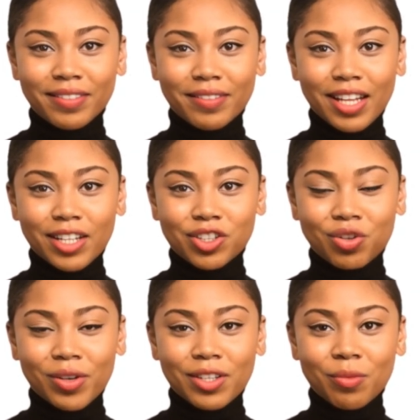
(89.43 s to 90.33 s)

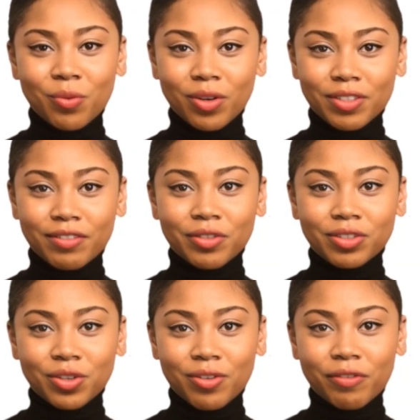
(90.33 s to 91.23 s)
Enjoy the warmth of your
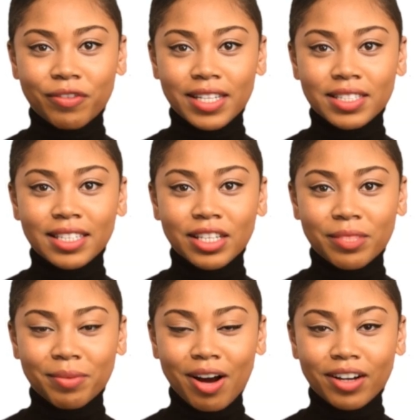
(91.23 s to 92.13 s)
Eurofase heating
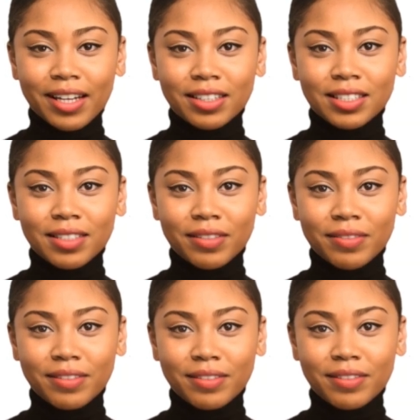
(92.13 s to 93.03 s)
product.
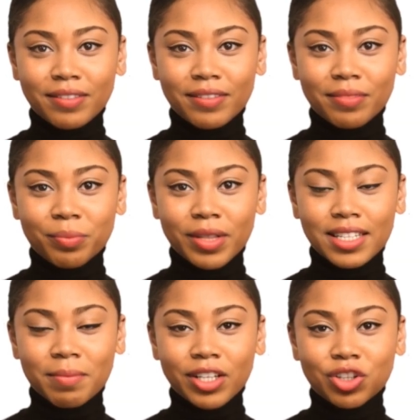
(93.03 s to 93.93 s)
Please
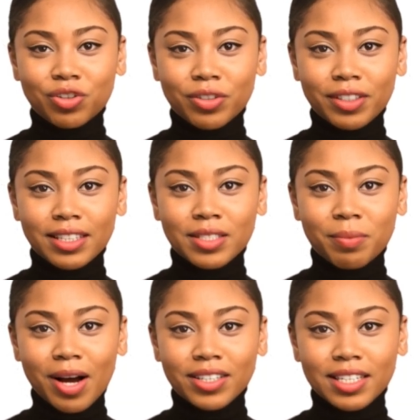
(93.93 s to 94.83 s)
make sure that this
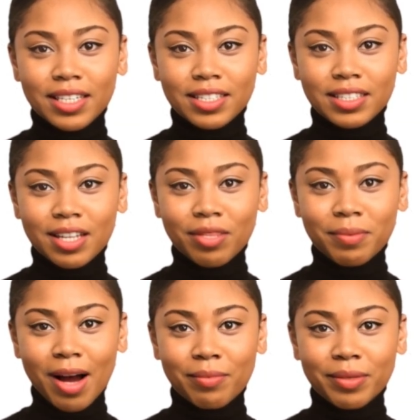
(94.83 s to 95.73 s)
process is done
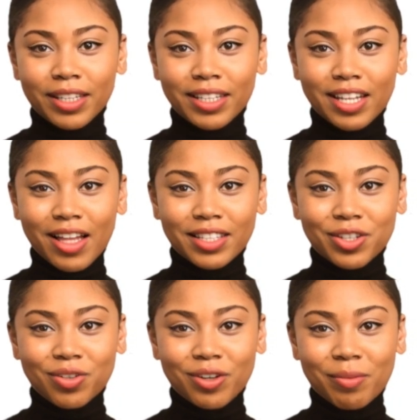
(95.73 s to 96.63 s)
properly and that
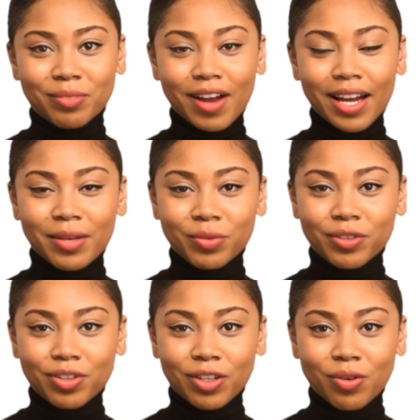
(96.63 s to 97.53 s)
you are compliant with
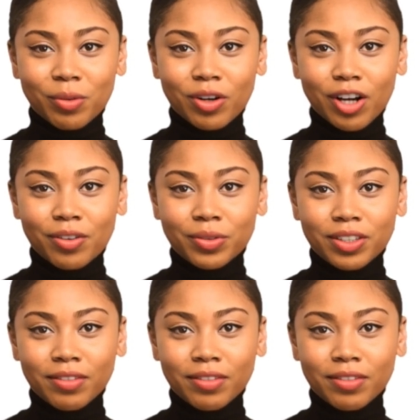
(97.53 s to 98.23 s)
your local code.